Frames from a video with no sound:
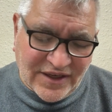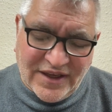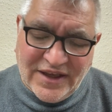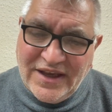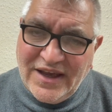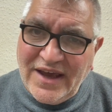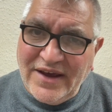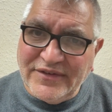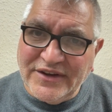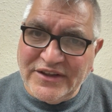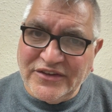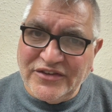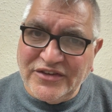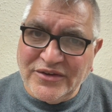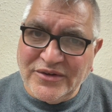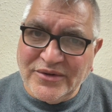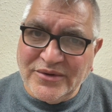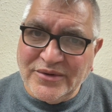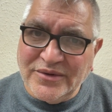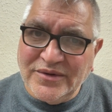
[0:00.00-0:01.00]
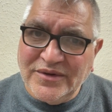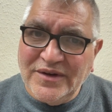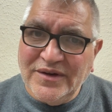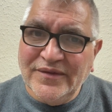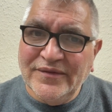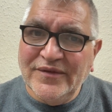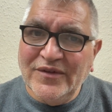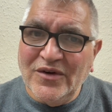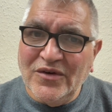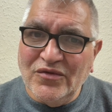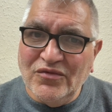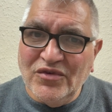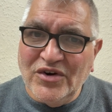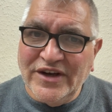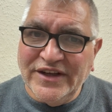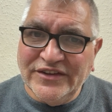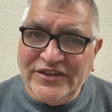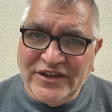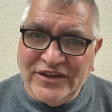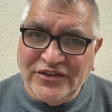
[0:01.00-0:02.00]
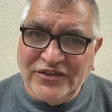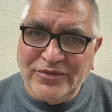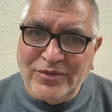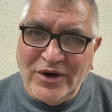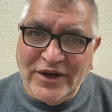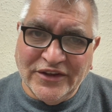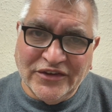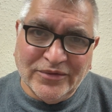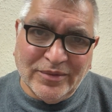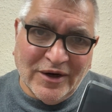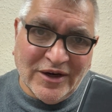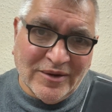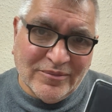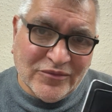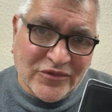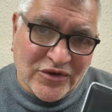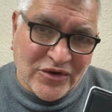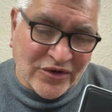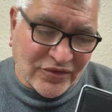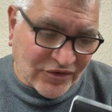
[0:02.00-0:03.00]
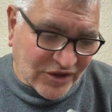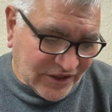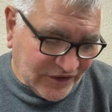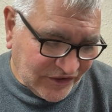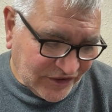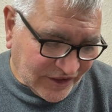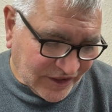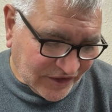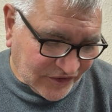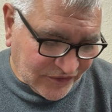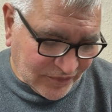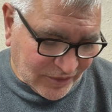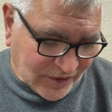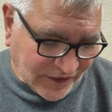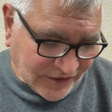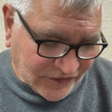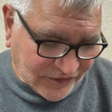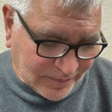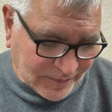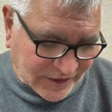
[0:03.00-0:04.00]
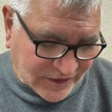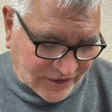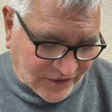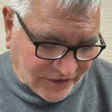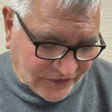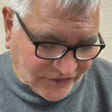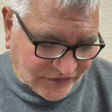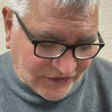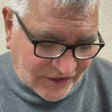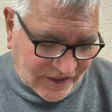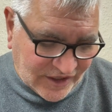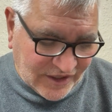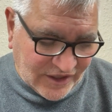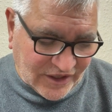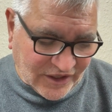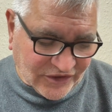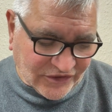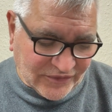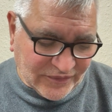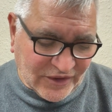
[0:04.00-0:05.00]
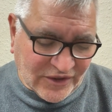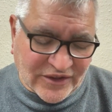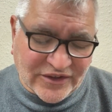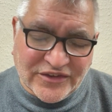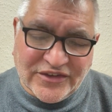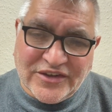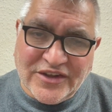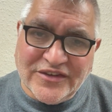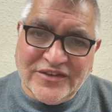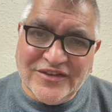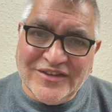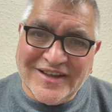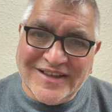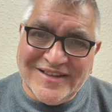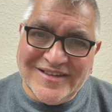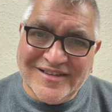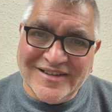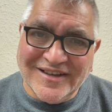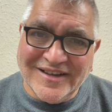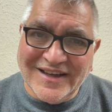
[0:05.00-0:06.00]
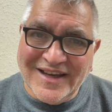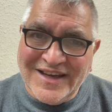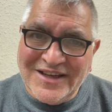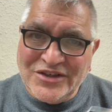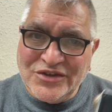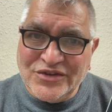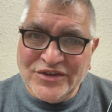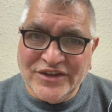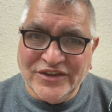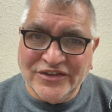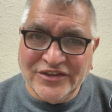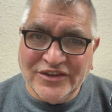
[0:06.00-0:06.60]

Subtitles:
having to write it twice? Well, I'm not writing it twice, because as far as the data entry is